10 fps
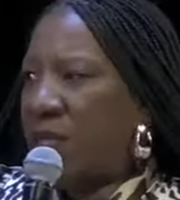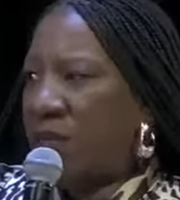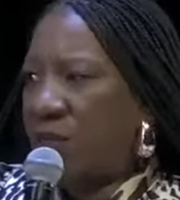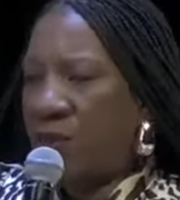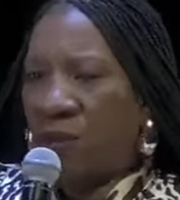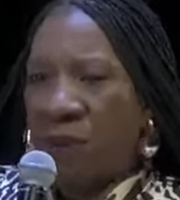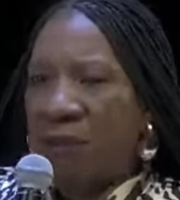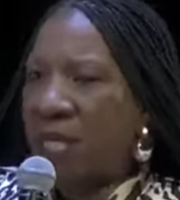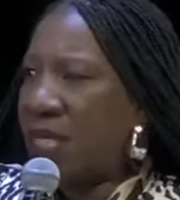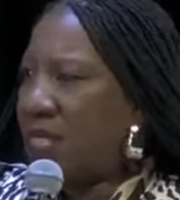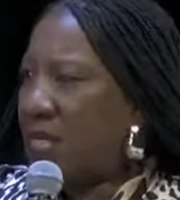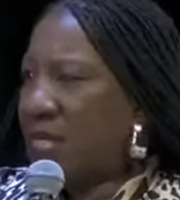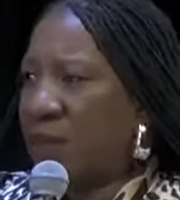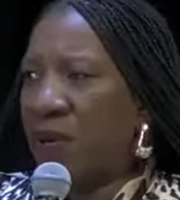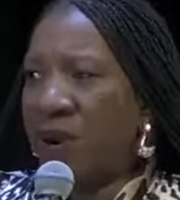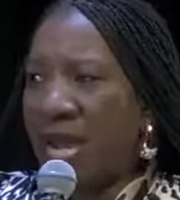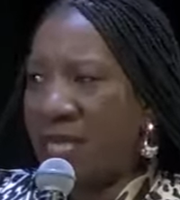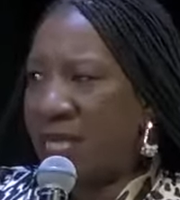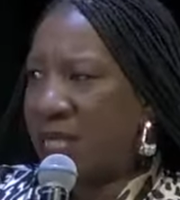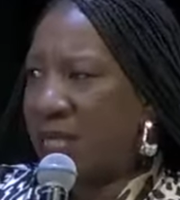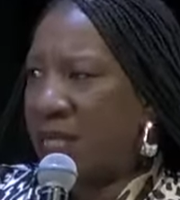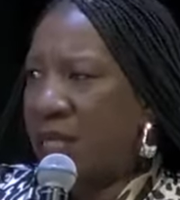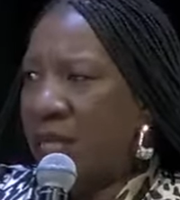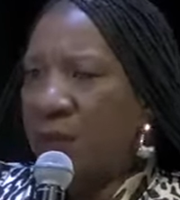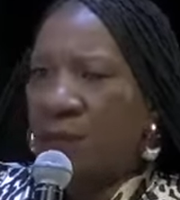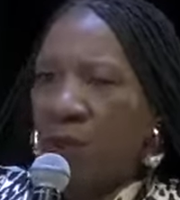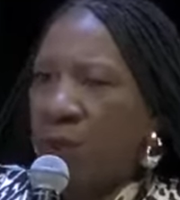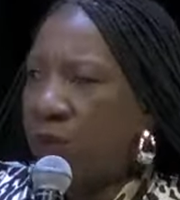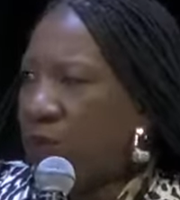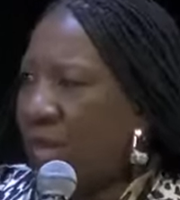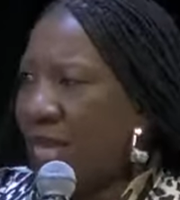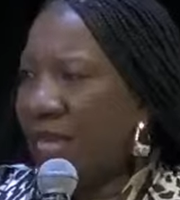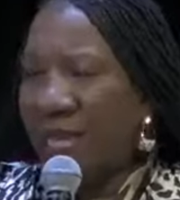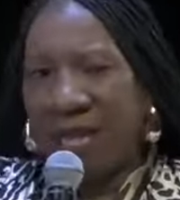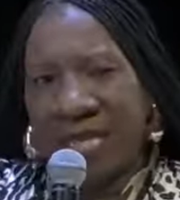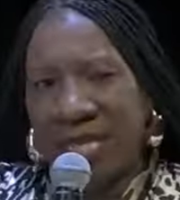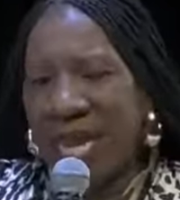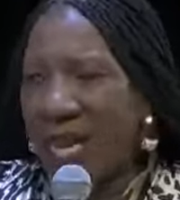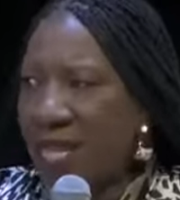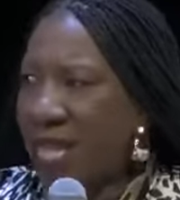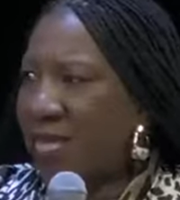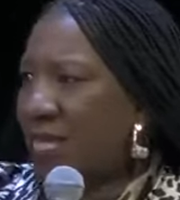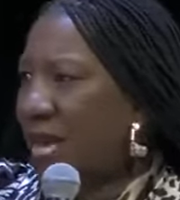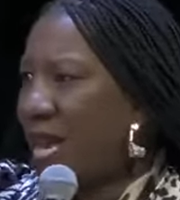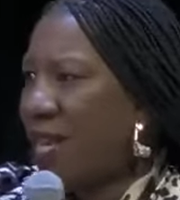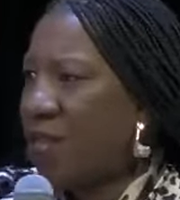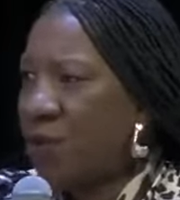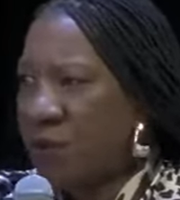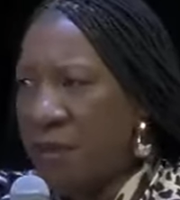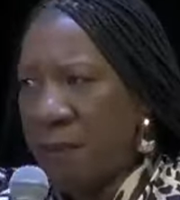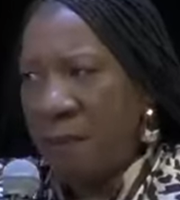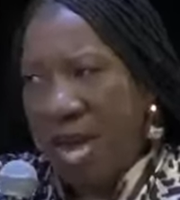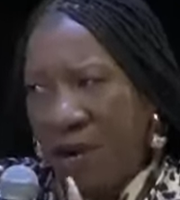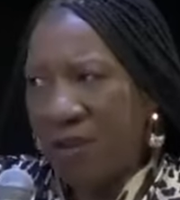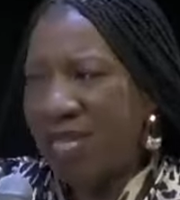you know, Republicans and Democrats and blue and red and this side and that side, and you could be a moderate.